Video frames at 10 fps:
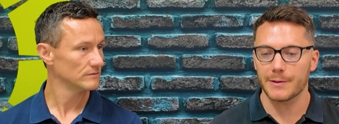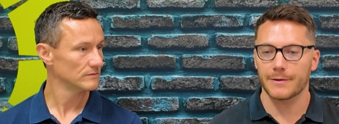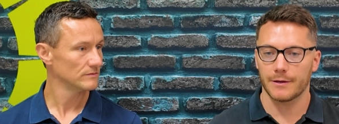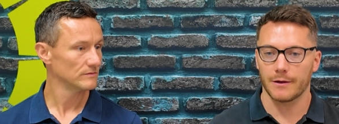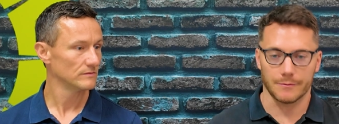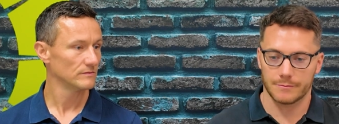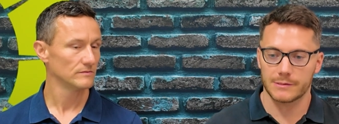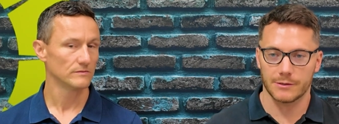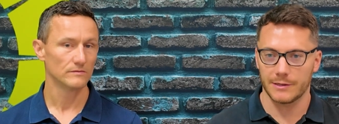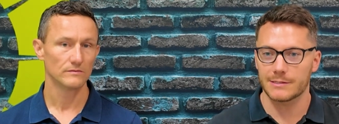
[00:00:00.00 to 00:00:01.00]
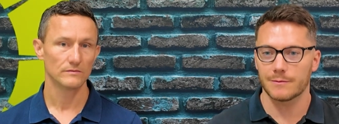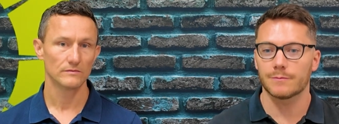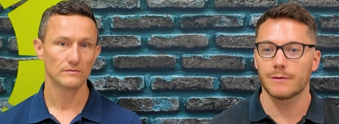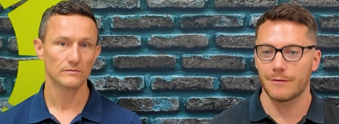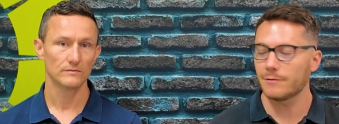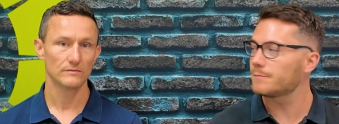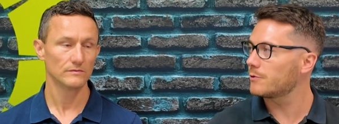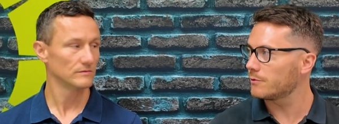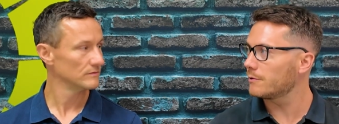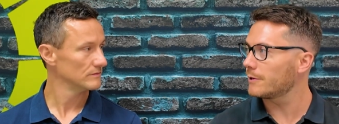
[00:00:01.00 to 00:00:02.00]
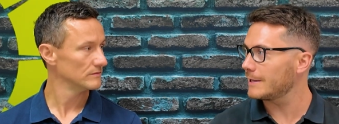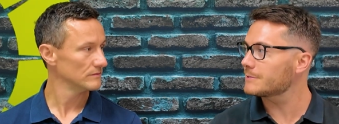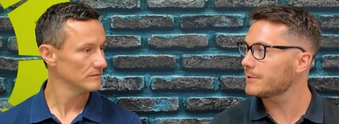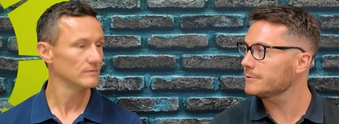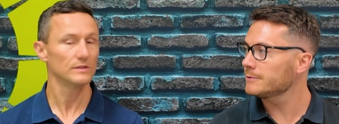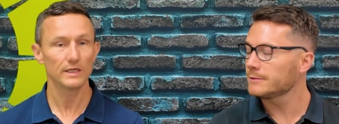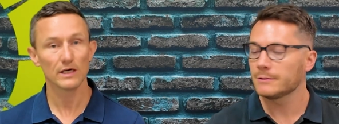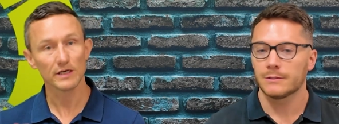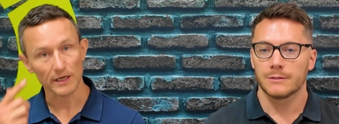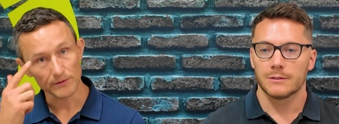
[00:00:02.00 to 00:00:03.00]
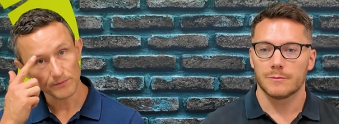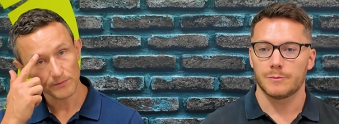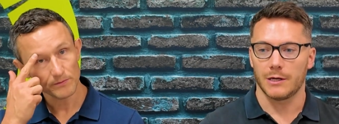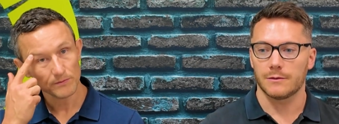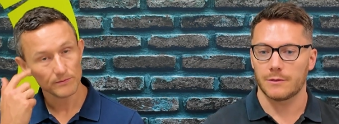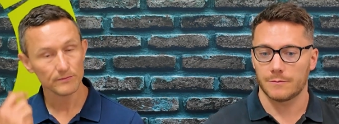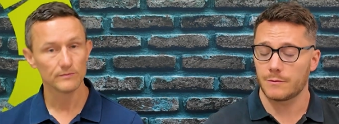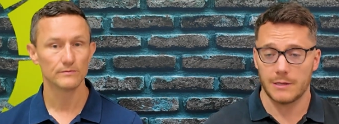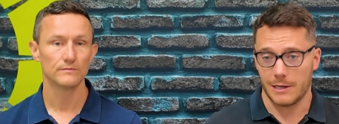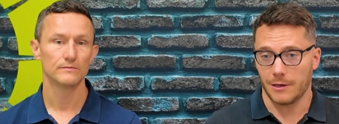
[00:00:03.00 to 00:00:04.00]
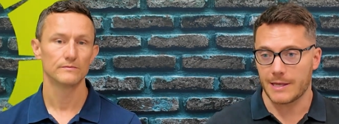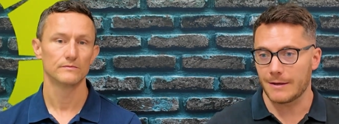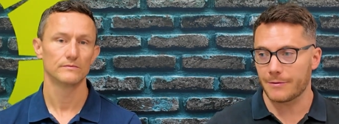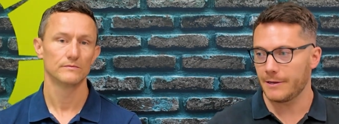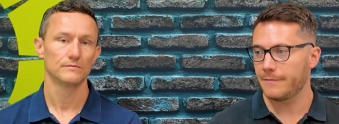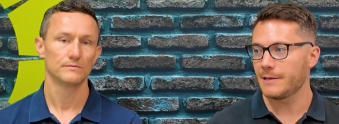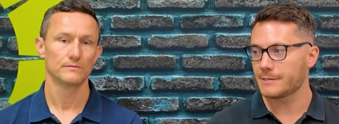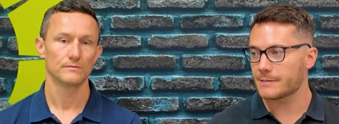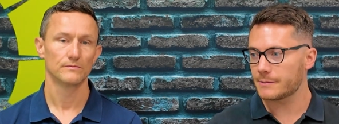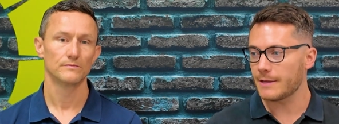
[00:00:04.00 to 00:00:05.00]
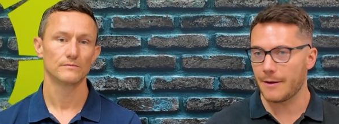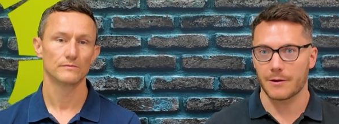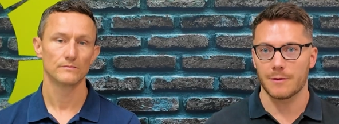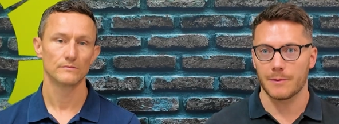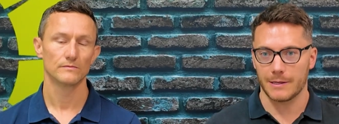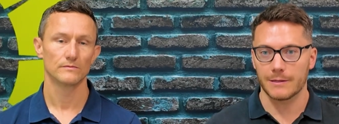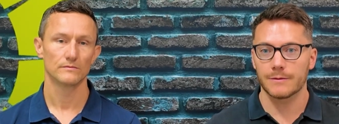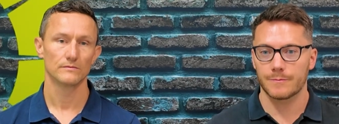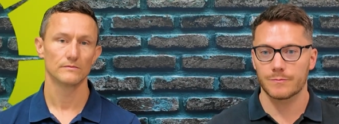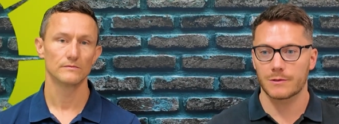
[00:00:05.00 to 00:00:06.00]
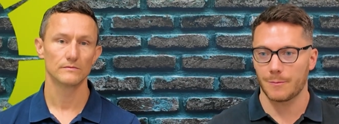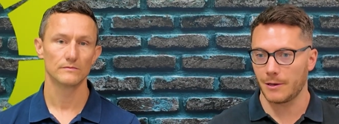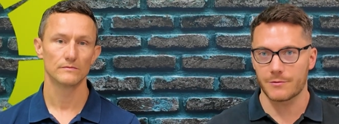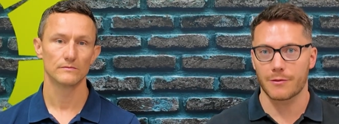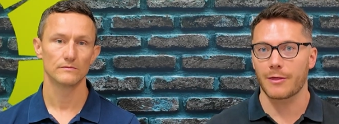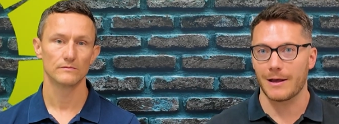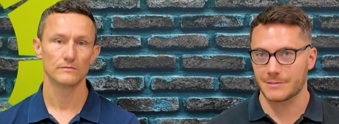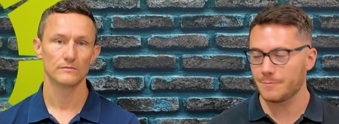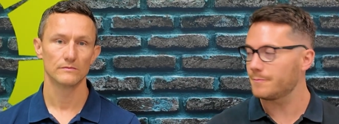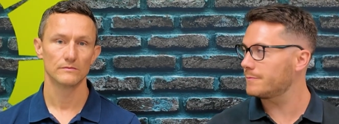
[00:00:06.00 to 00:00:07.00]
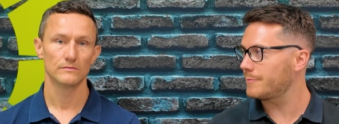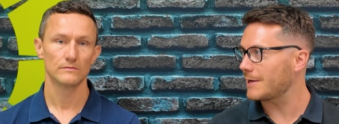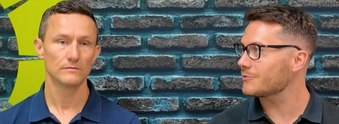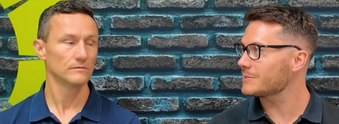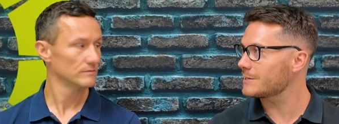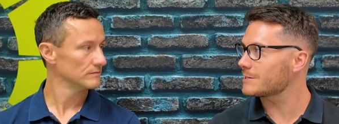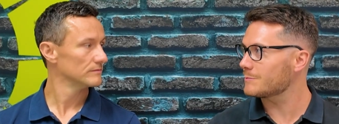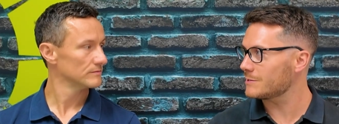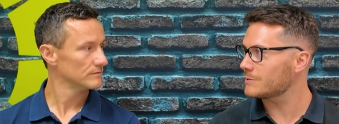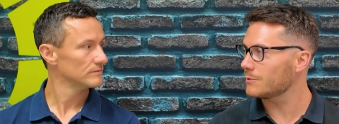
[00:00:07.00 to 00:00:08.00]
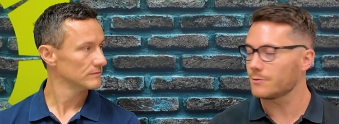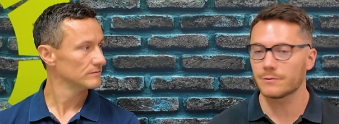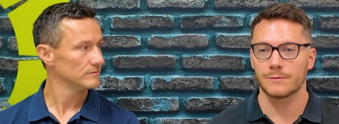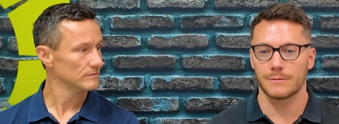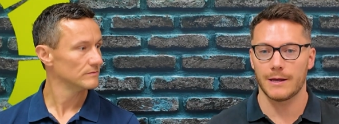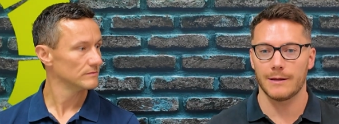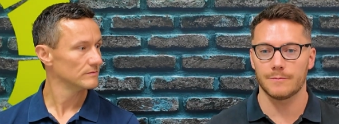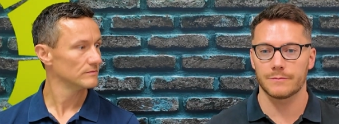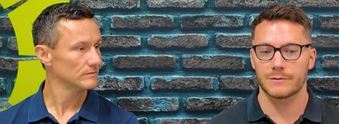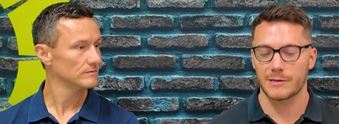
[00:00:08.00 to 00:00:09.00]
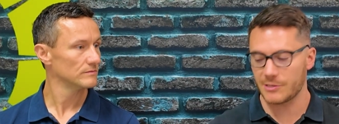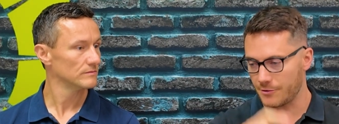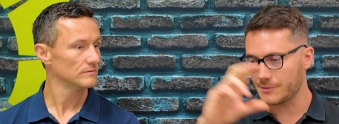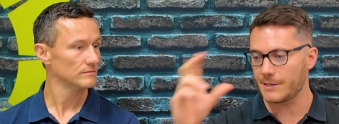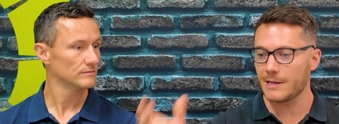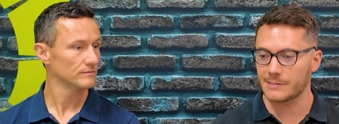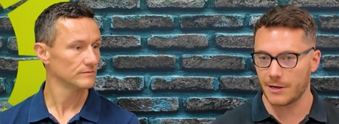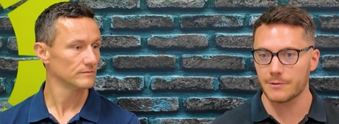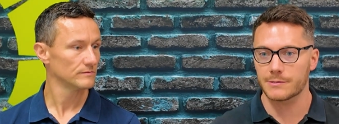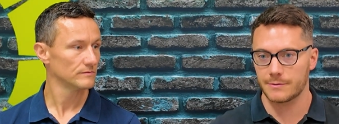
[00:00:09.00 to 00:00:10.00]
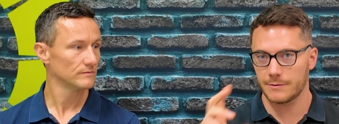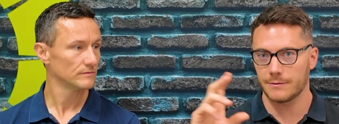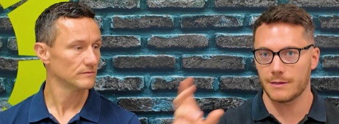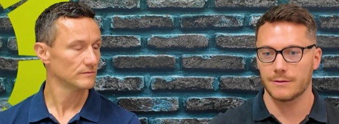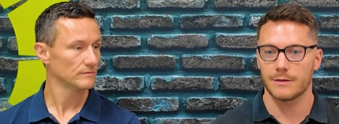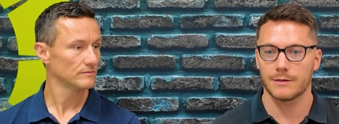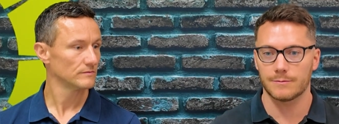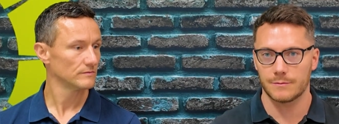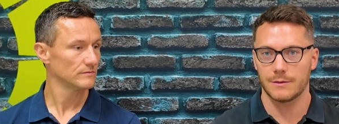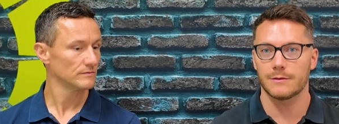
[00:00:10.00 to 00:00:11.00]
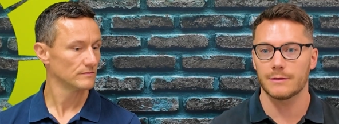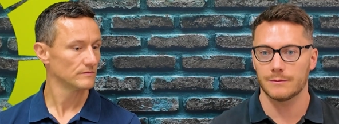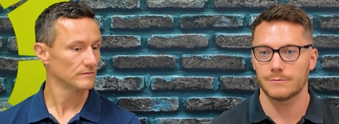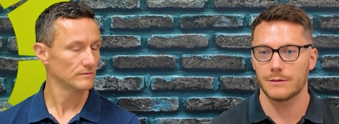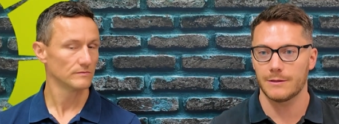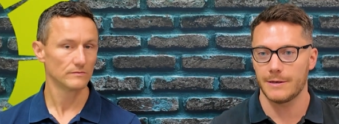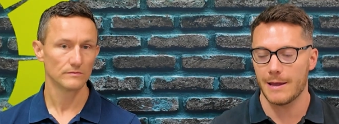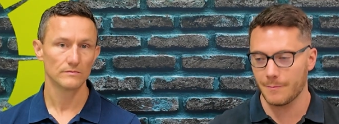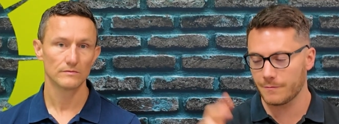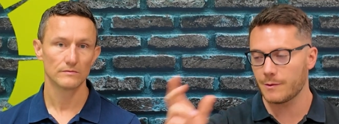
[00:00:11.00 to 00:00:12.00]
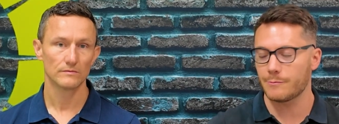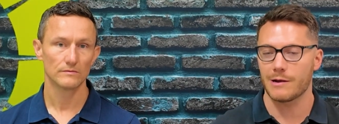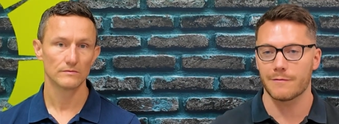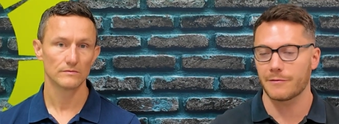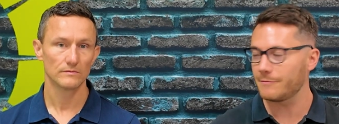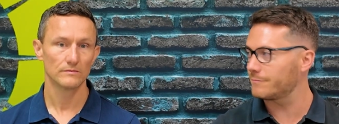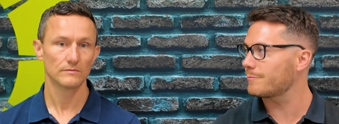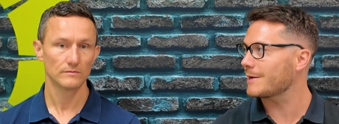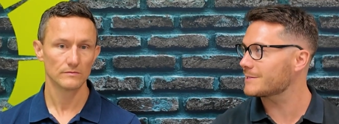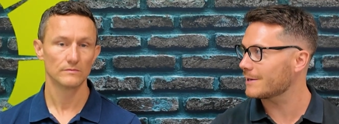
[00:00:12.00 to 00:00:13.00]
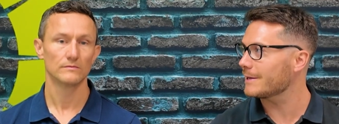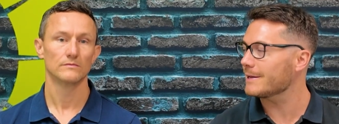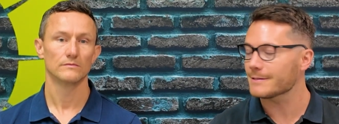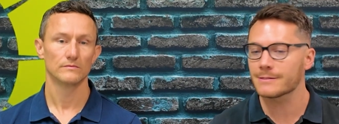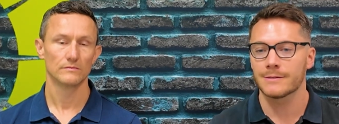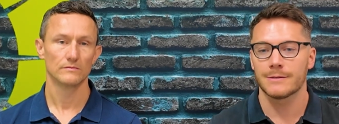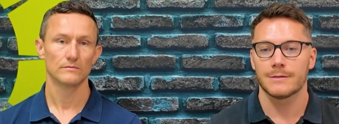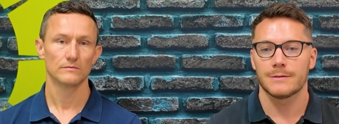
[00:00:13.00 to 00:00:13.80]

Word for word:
Speaker 1: me that I still need to have a good look into. Yeah, okay. But um, yeah, like anything, if there's now going to be a couple of hundred thousand battery systems installed, um, especially across the east coast in, in, the in the in the NEM where, where everything basically is.